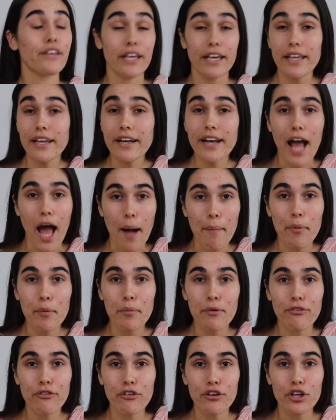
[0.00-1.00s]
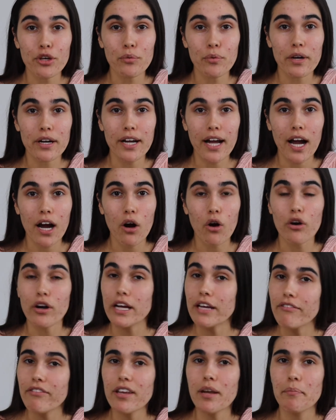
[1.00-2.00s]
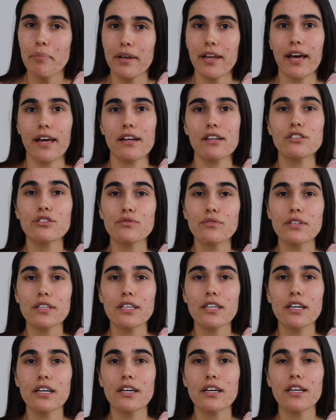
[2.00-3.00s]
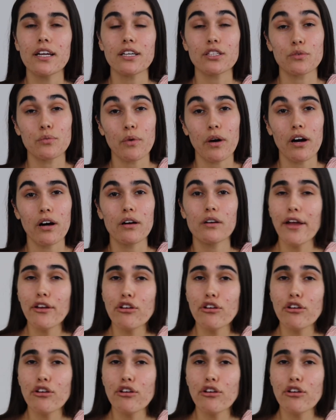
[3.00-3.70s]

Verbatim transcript: Eat an apple before you work out, or even a banana is really good as well.